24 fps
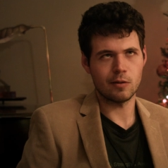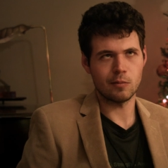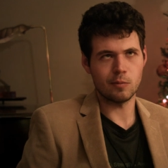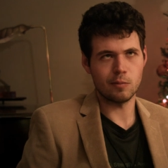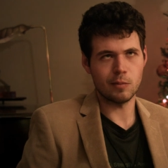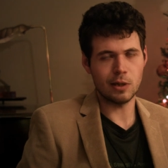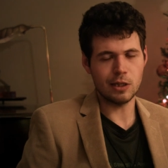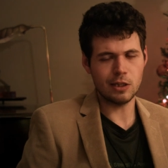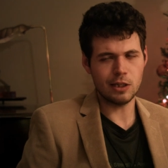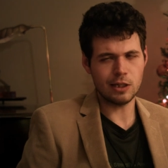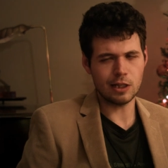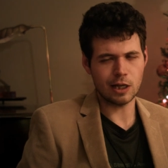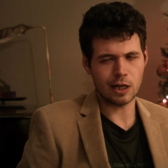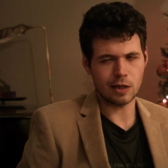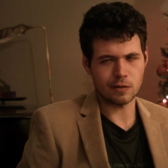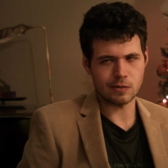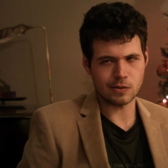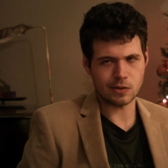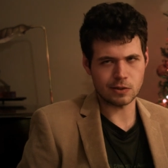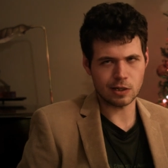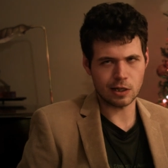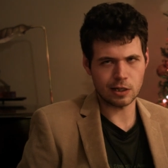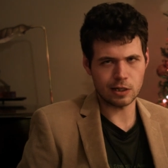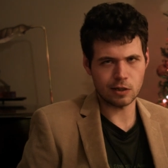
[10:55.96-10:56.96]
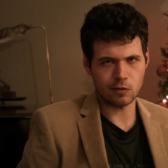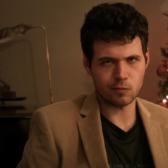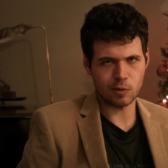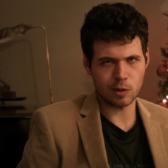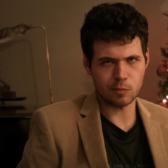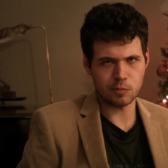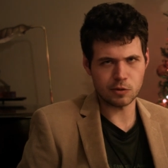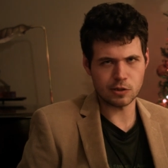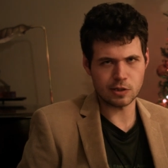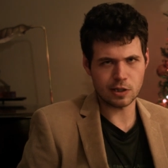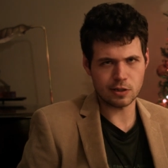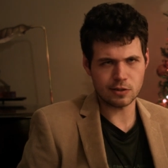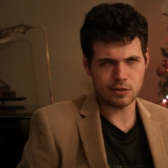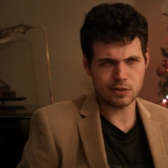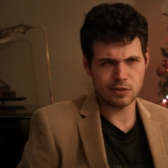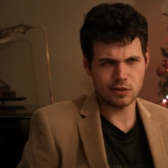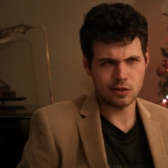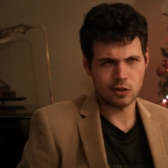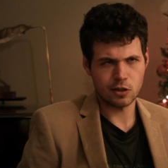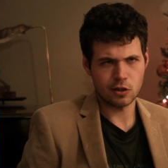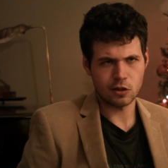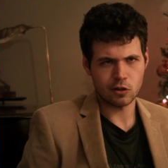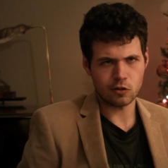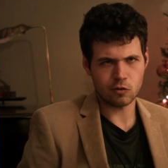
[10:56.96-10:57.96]
many have said it represents
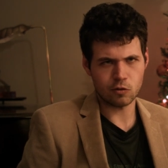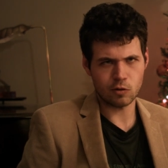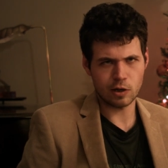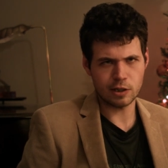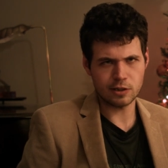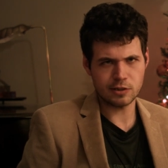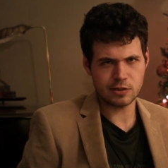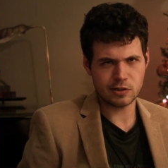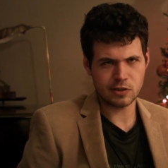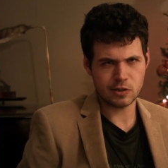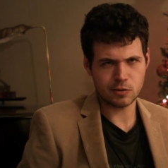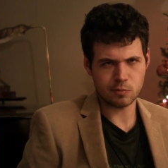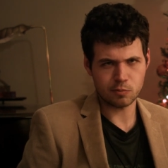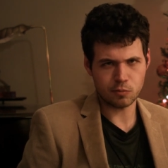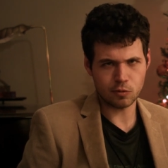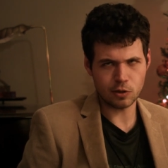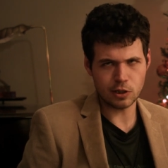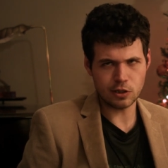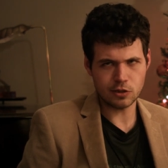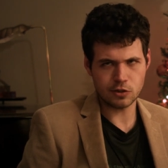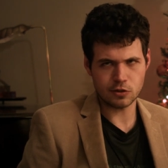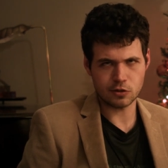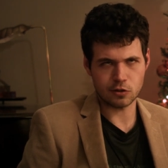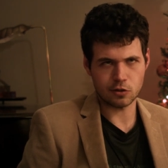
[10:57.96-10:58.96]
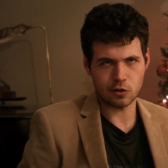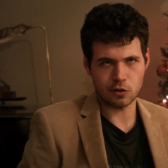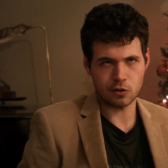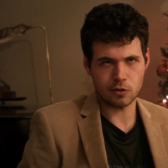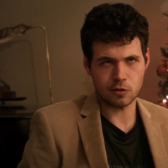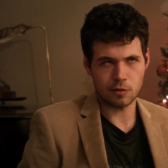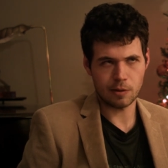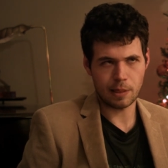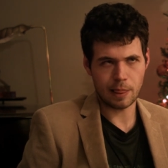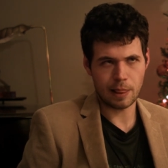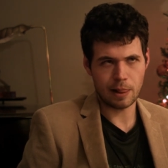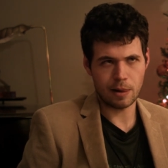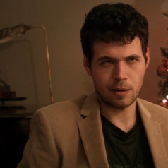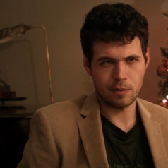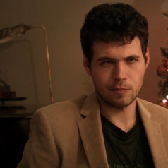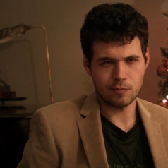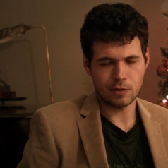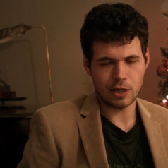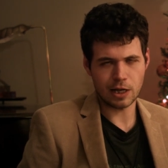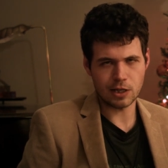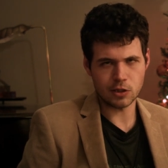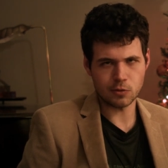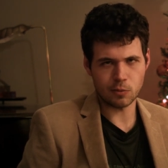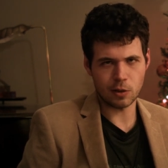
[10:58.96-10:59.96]
Christ's priesthood
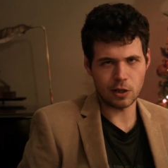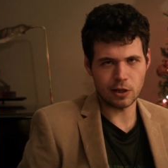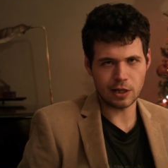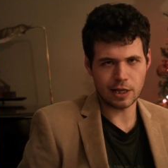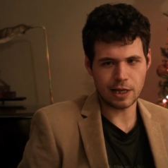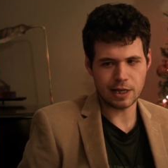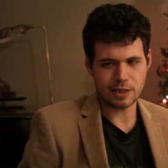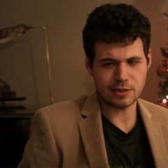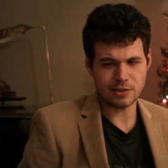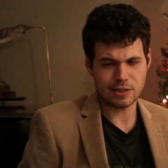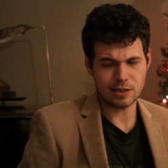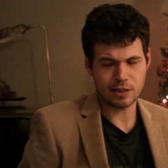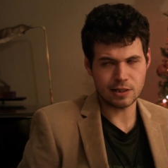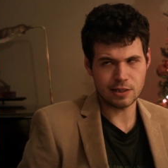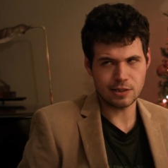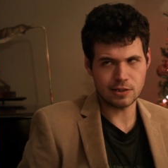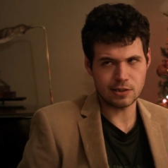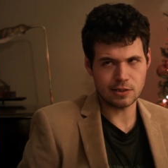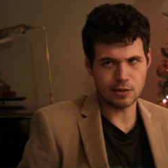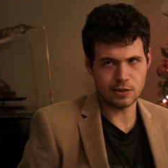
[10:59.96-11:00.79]
as well as his